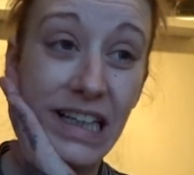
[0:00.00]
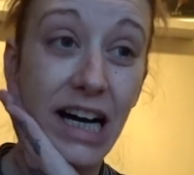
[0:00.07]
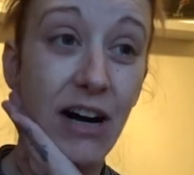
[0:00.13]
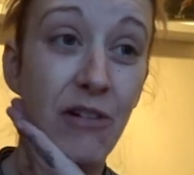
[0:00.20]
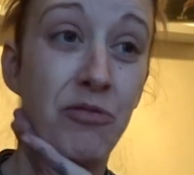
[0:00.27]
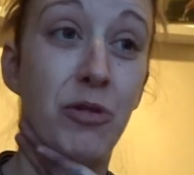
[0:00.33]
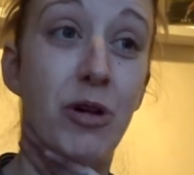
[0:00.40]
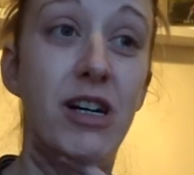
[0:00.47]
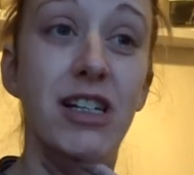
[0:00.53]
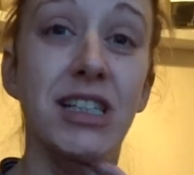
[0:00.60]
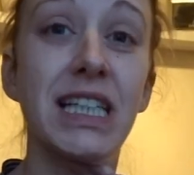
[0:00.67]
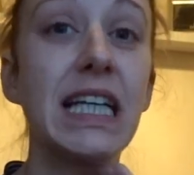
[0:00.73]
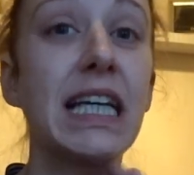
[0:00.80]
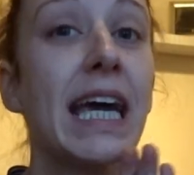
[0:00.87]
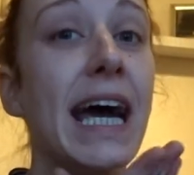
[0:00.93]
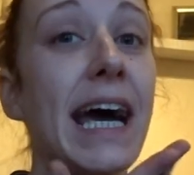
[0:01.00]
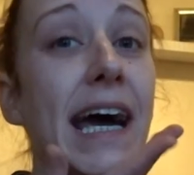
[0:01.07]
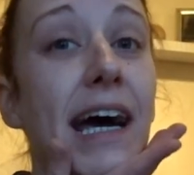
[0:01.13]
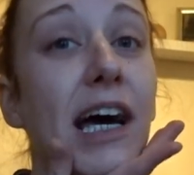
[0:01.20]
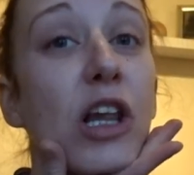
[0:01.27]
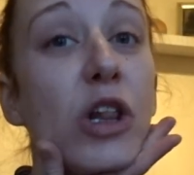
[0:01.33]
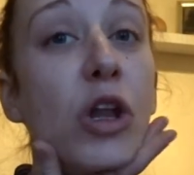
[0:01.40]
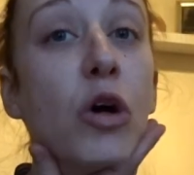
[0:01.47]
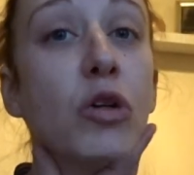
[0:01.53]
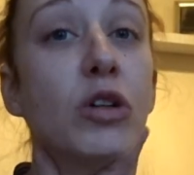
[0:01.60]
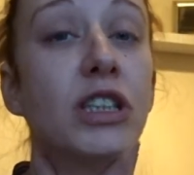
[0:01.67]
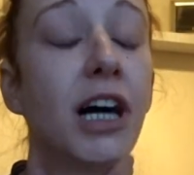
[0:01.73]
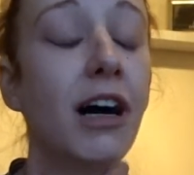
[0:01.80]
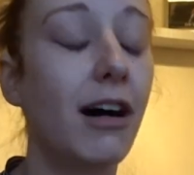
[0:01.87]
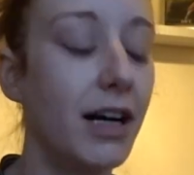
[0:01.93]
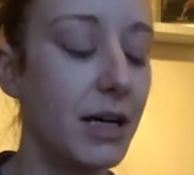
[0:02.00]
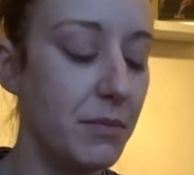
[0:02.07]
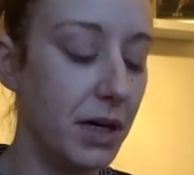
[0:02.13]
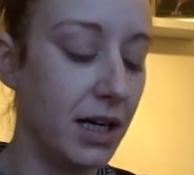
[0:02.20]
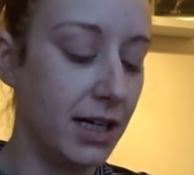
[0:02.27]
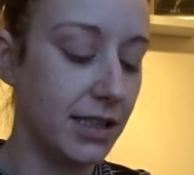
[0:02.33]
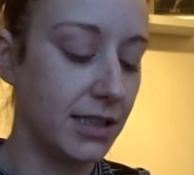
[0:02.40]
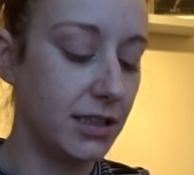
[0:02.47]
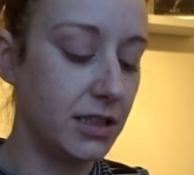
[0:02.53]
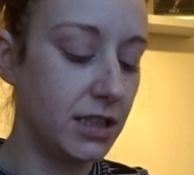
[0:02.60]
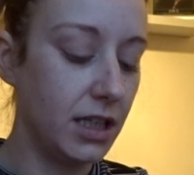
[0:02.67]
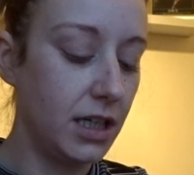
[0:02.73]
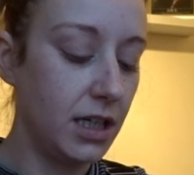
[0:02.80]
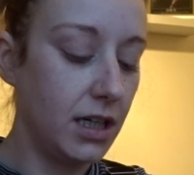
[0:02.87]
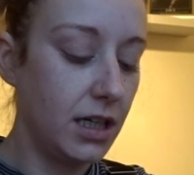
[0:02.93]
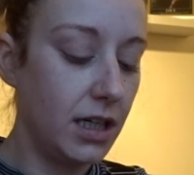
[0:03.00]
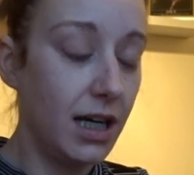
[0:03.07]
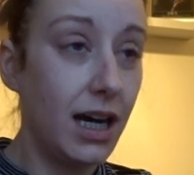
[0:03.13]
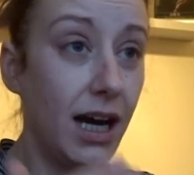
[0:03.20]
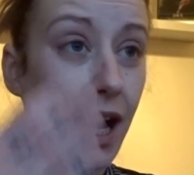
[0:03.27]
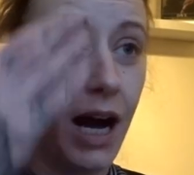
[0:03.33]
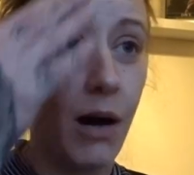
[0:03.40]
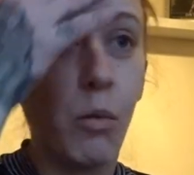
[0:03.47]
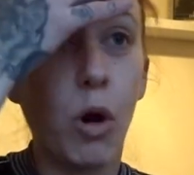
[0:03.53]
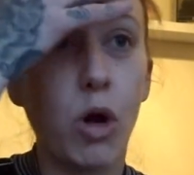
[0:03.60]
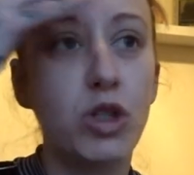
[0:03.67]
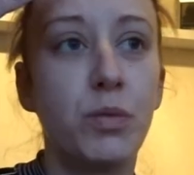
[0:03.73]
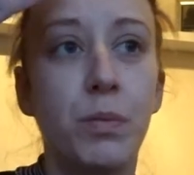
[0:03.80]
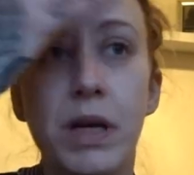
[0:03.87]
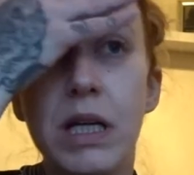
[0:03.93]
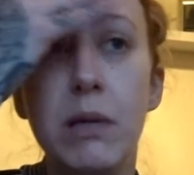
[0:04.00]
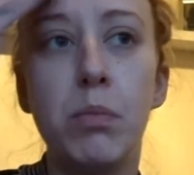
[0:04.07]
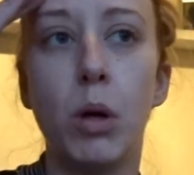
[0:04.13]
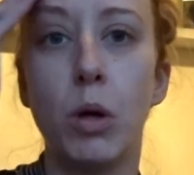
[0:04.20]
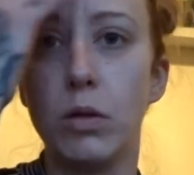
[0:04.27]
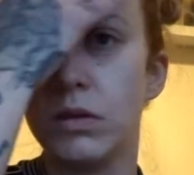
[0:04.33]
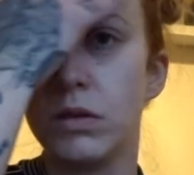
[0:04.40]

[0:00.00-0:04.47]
I've worked in care a long time, and I watch people